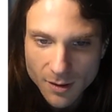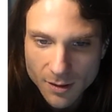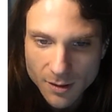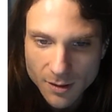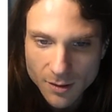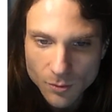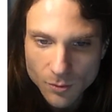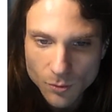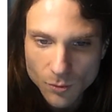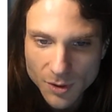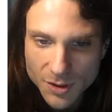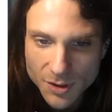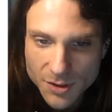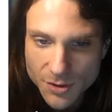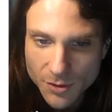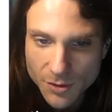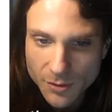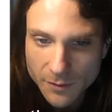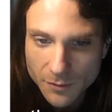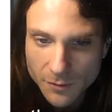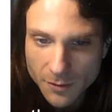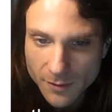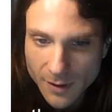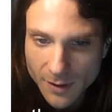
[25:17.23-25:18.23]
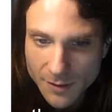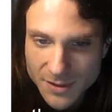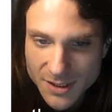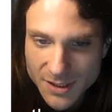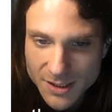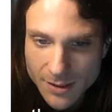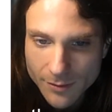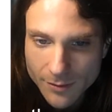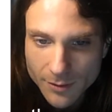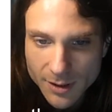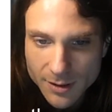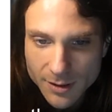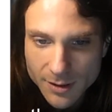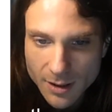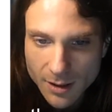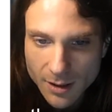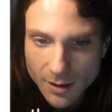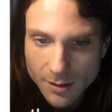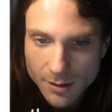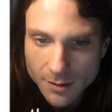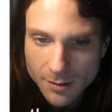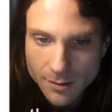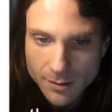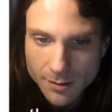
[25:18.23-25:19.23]
1, 2, 3, 4, 5, 6, 7, 8,
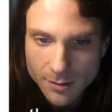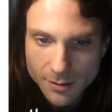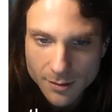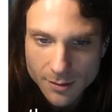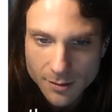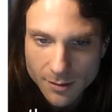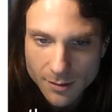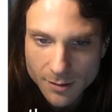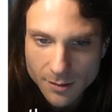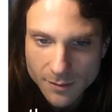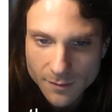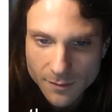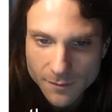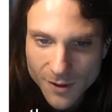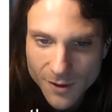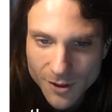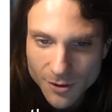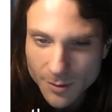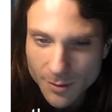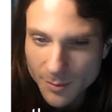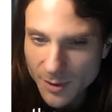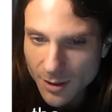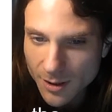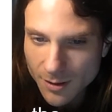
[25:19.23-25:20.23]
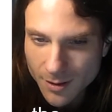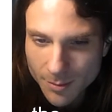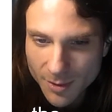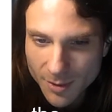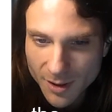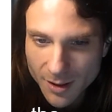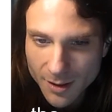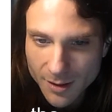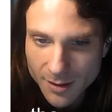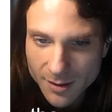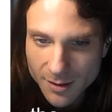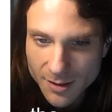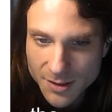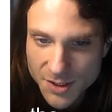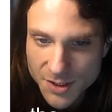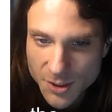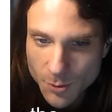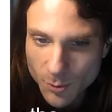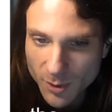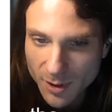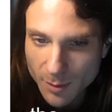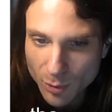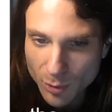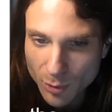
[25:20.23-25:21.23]
9, followed immediately by, in
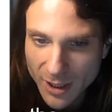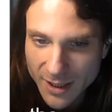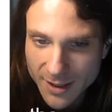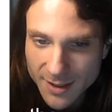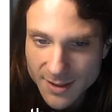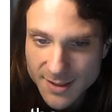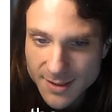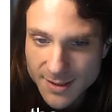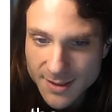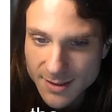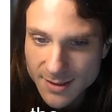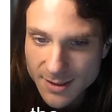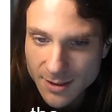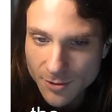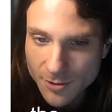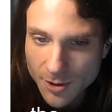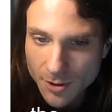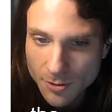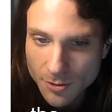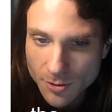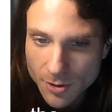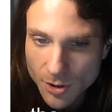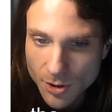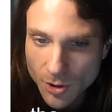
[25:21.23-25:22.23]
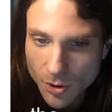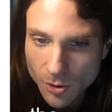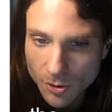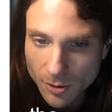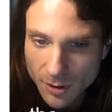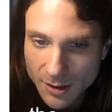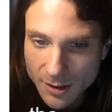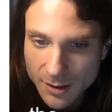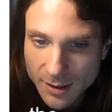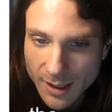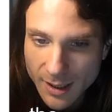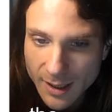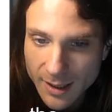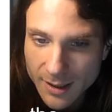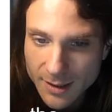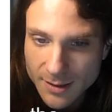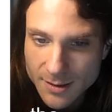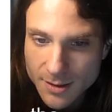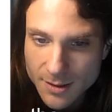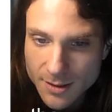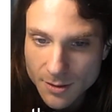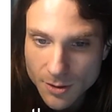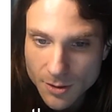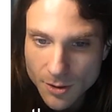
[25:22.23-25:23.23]
square brackets, 0, 8,
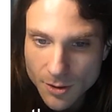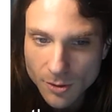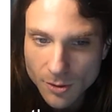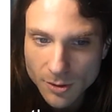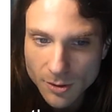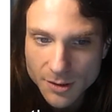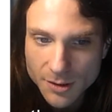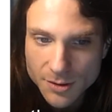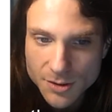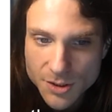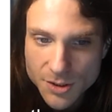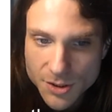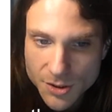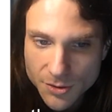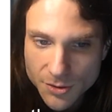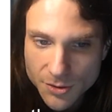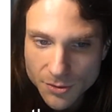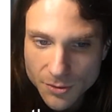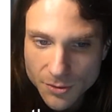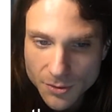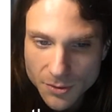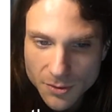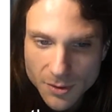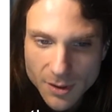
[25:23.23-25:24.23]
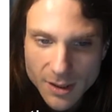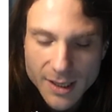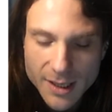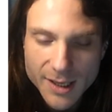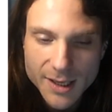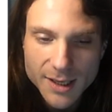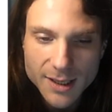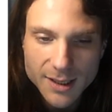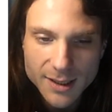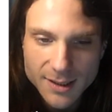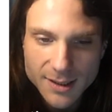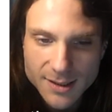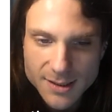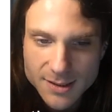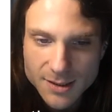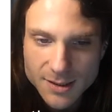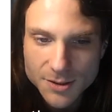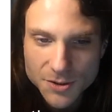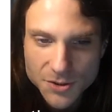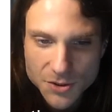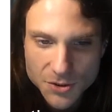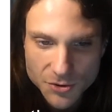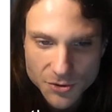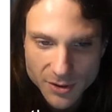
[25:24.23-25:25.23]
2, is the
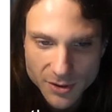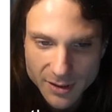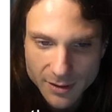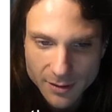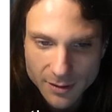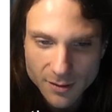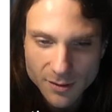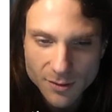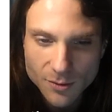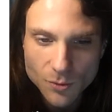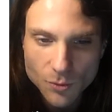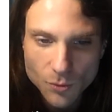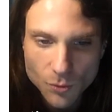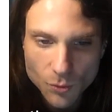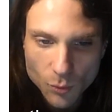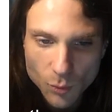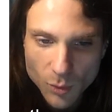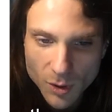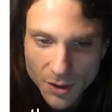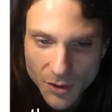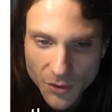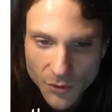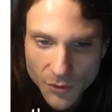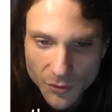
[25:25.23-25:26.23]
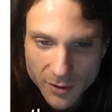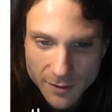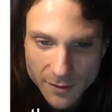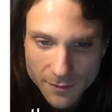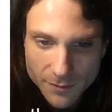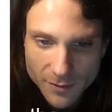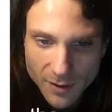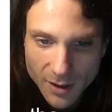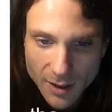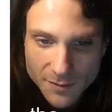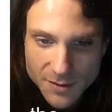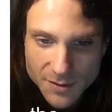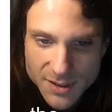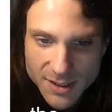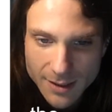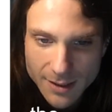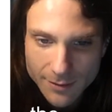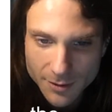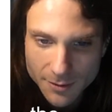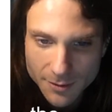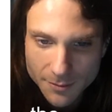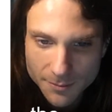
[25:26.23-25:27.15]
string 1357.